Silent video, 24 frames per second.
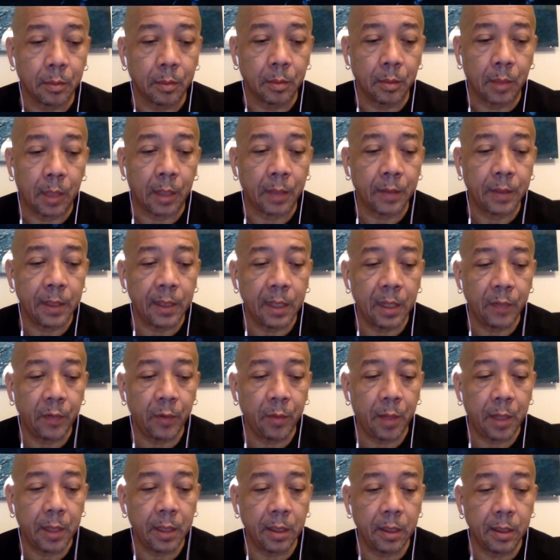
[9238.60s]
I tell
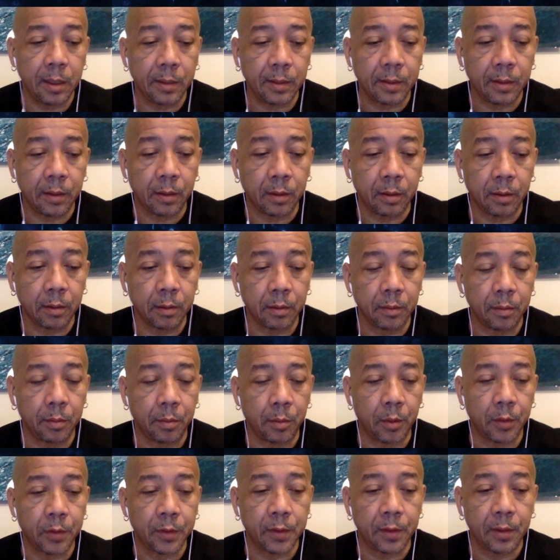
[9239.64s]
everybody this, you know,
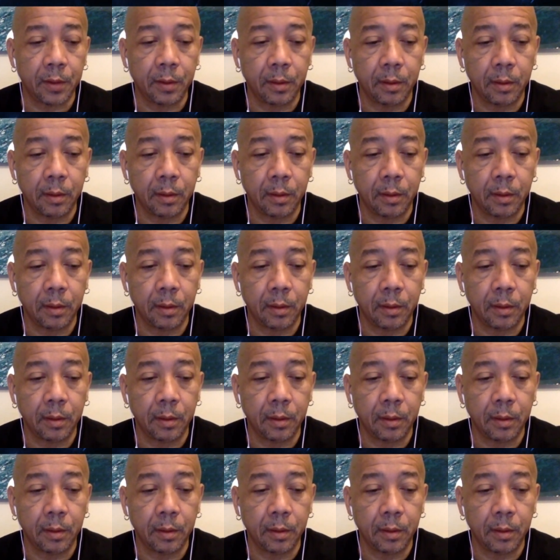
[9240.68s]
muscle